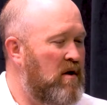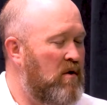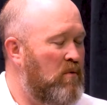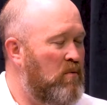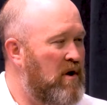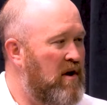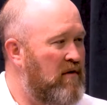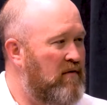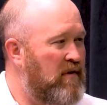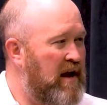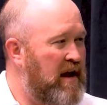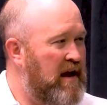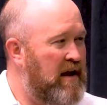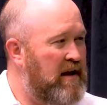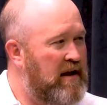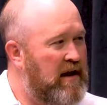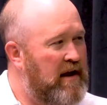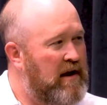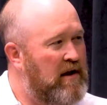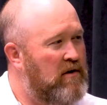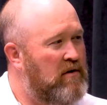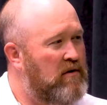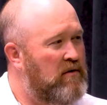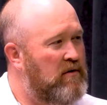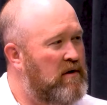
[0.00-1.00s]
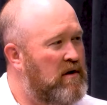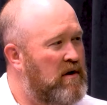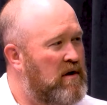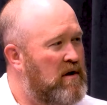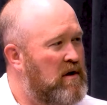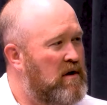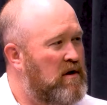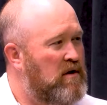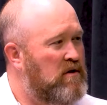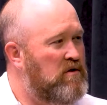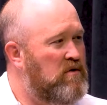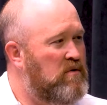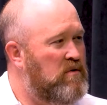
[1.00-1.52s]
We have handheld
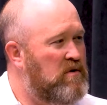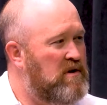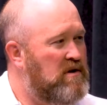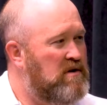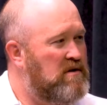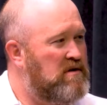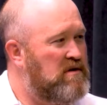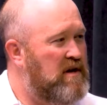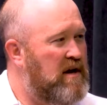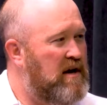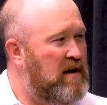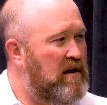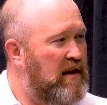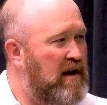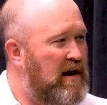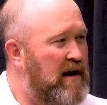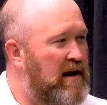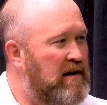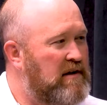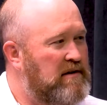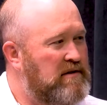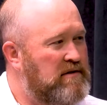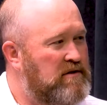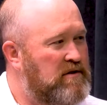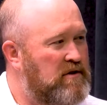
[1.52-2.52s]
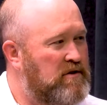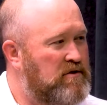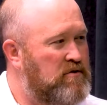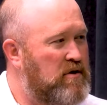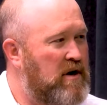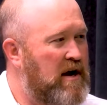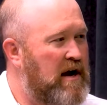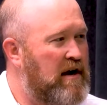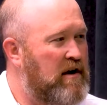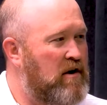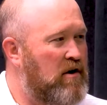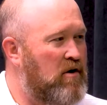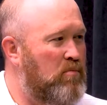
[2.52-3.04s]
units that allow us to
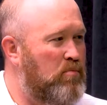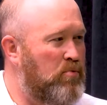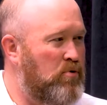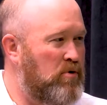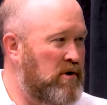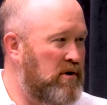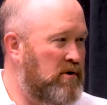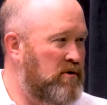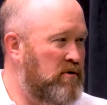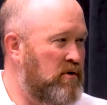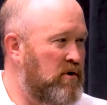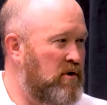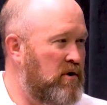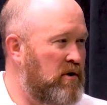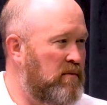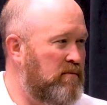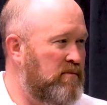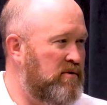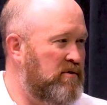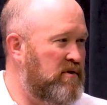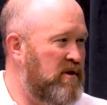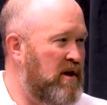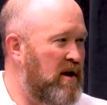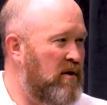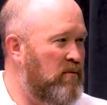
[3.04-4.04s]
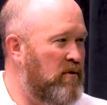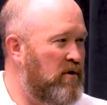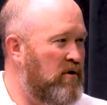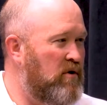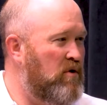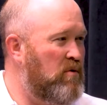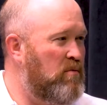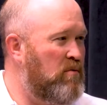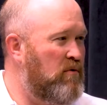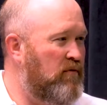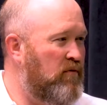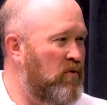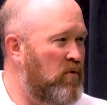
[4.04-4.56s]
track our pre-trips that we
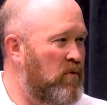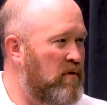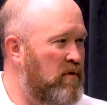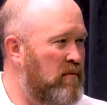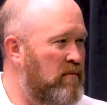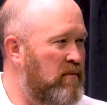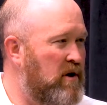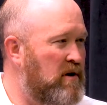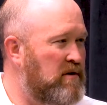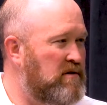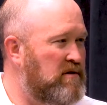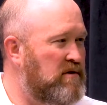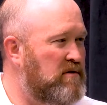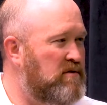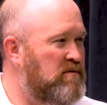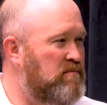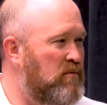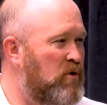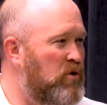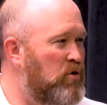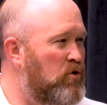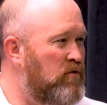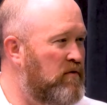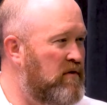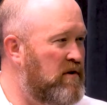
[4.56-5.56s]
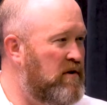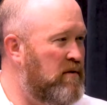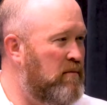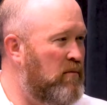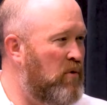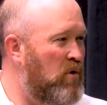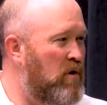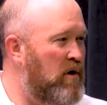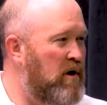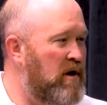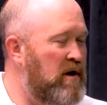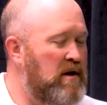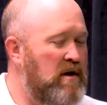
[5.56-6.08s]
do before the bus is moved in the
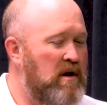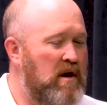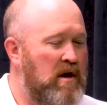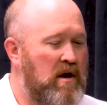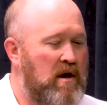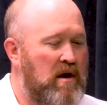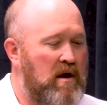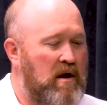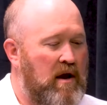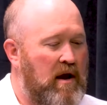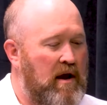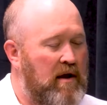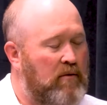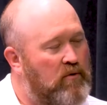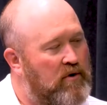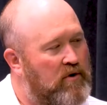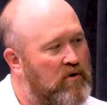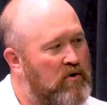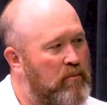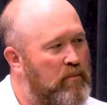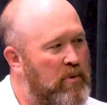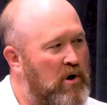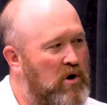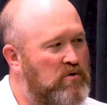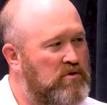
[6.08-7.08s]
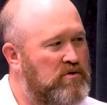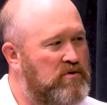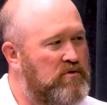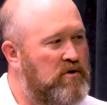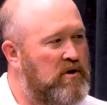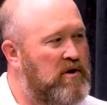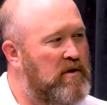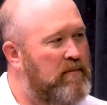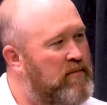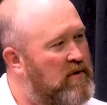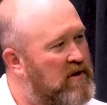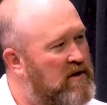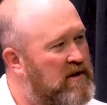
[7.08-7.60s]
morning, and we do a
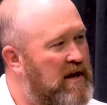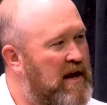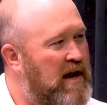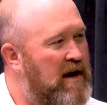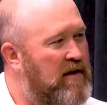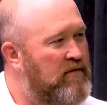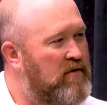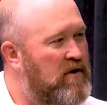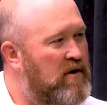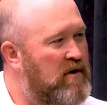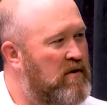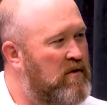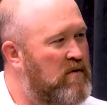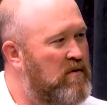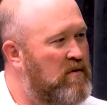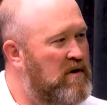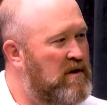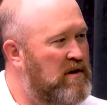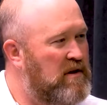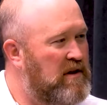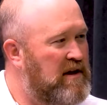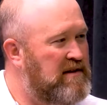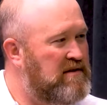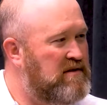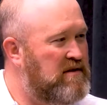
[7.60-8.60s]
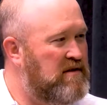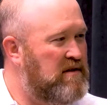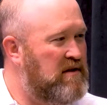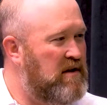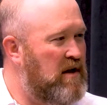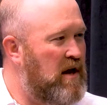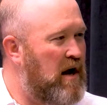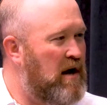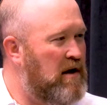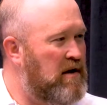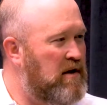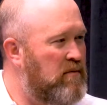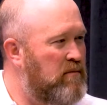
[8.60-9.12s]
post-trip in the afternoon. It lets us
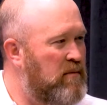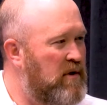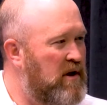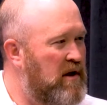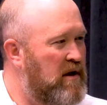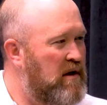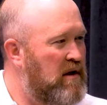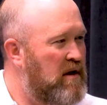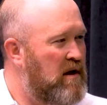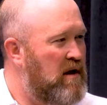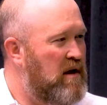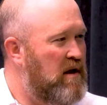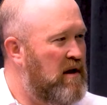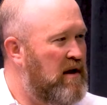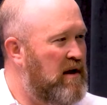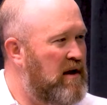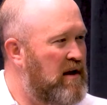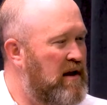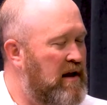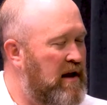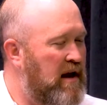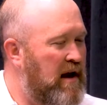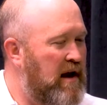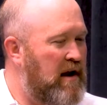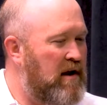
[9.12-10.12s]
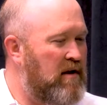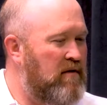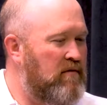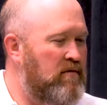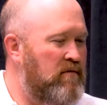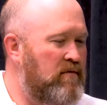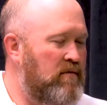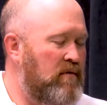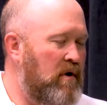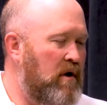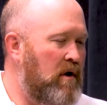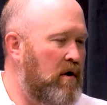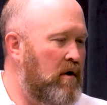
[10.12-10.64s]
document any kind
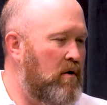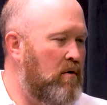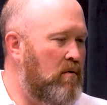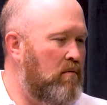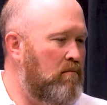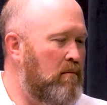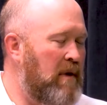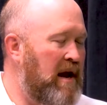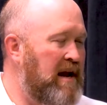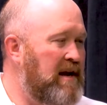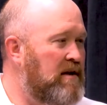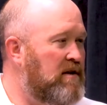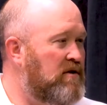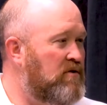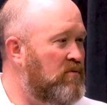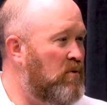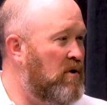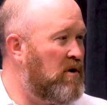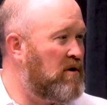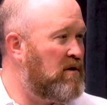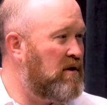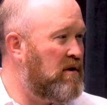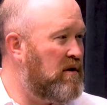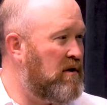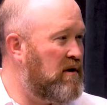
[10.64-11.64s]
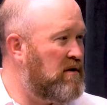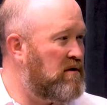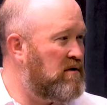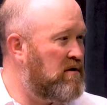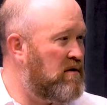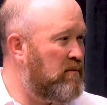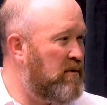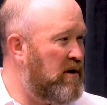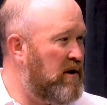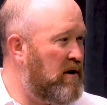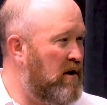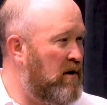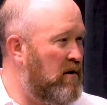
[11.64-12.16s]
of maintenance work that needs to
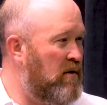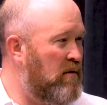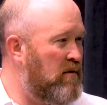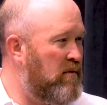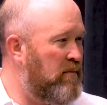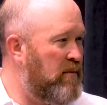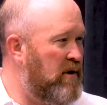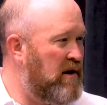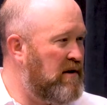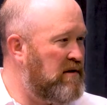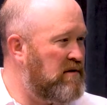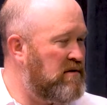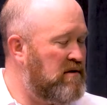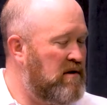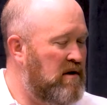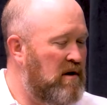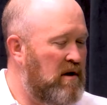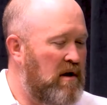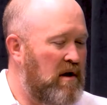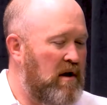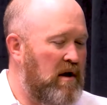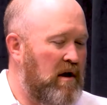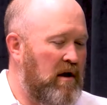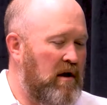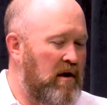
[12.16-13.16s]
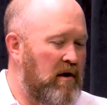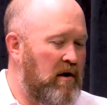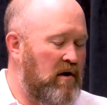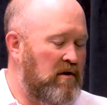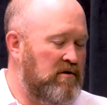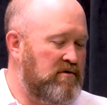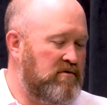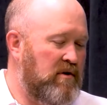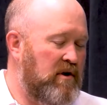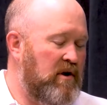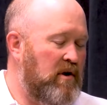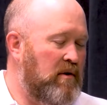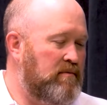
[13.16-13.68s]
be done on the bus. It
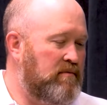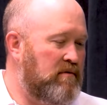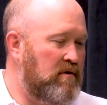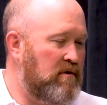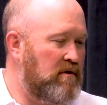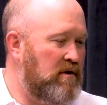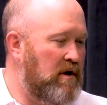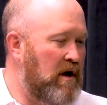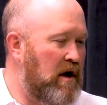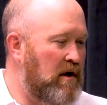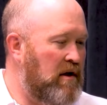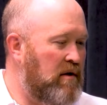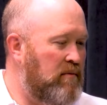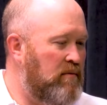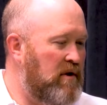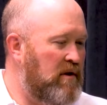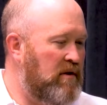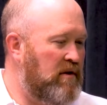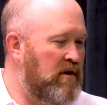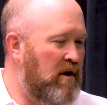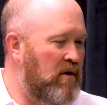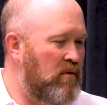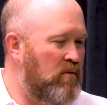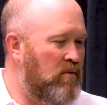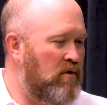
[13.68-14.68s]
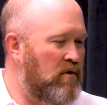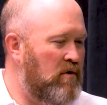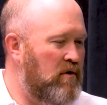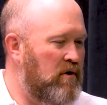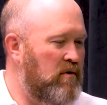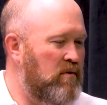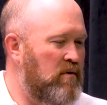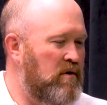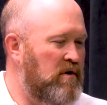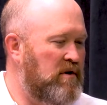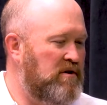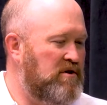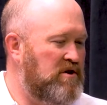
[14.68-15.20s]
also helps us document that we're
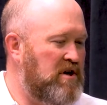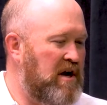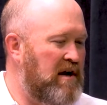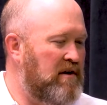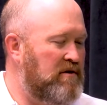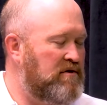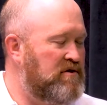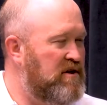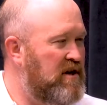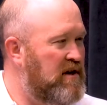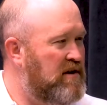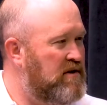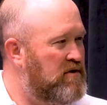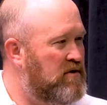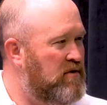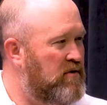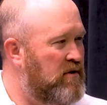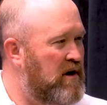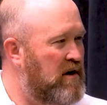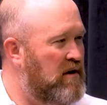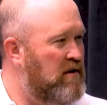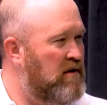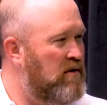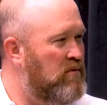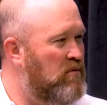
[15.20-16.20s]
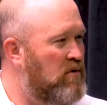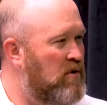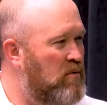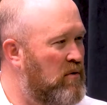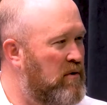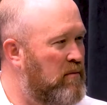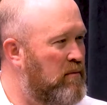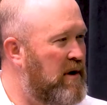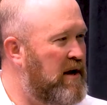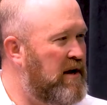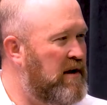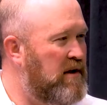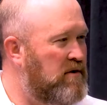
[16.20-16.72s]
doing child checks correctly, where we're
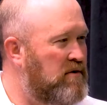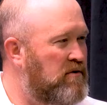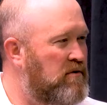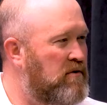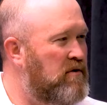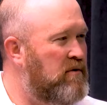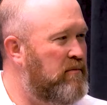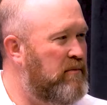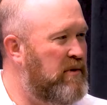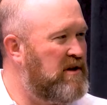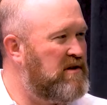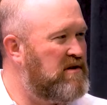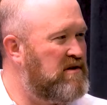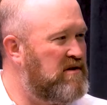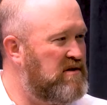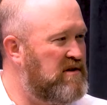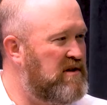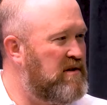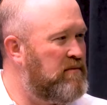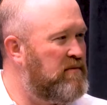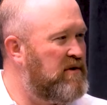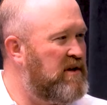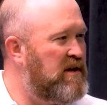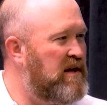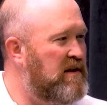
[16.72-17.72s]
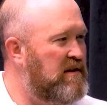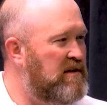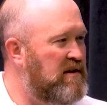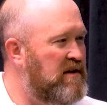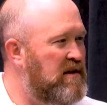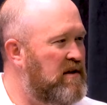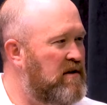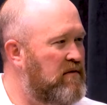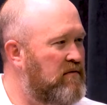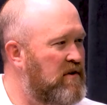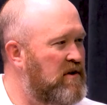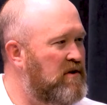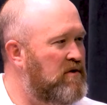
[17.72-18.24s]
making sure the bus is empty at the
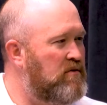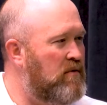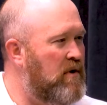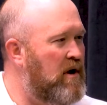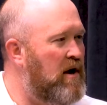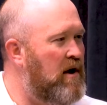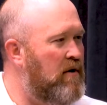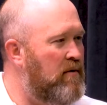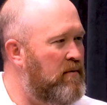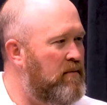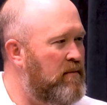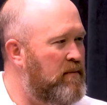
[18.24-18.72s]
end of each route.